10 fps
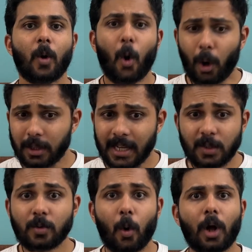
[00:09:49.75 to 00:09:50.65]
All
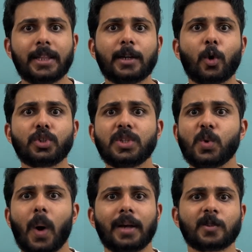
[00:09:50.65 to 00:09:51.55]
that questions
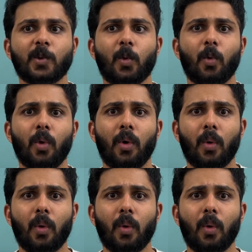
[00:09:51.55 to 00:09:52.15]
you ask, no.